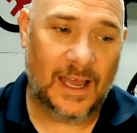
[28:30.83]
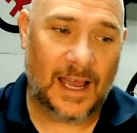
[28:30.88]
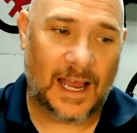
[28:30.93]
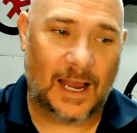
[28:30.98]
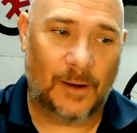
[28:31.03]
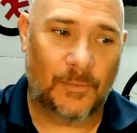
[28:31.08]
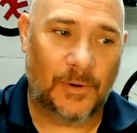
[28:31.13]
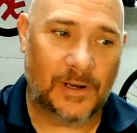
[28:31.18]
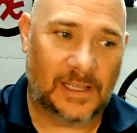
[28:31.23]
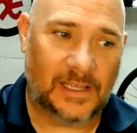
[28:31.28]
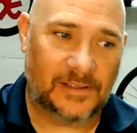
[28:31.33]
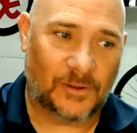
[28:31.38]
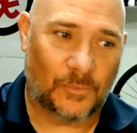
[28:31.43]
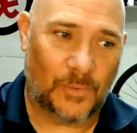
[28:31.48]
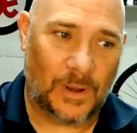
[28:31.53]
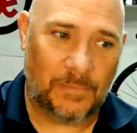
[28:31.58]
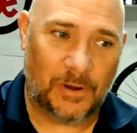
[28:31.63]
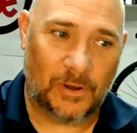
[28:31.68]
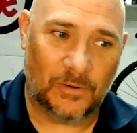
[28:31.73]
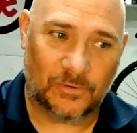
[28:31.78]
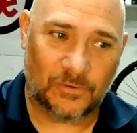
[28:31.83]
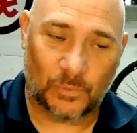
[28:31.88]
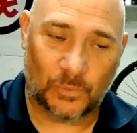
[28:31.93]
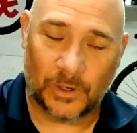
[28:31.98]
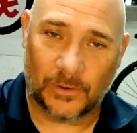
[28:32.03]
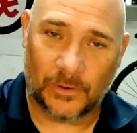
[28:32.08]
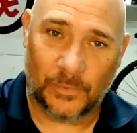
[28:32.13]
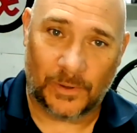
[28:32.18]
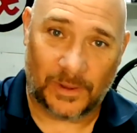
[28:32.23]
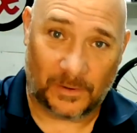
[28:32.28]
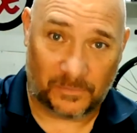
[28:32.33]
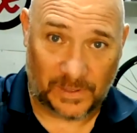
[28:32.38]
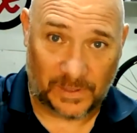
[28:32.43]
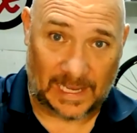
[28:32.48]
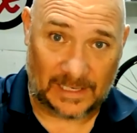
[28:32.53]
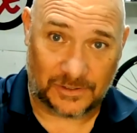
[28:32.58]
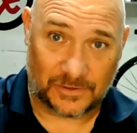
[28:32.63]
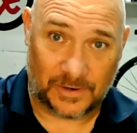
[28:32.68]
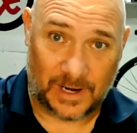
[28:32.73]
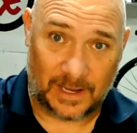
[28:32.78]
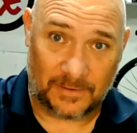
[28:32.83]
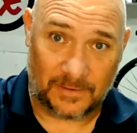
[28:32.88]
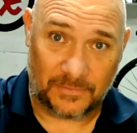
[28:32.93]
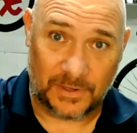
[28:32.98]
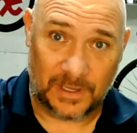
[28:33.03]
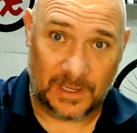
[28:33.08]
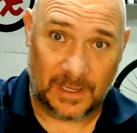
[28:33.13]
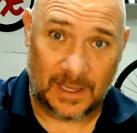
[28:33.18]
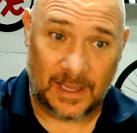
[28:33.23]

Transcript: I want to let the web host work with a flash drive.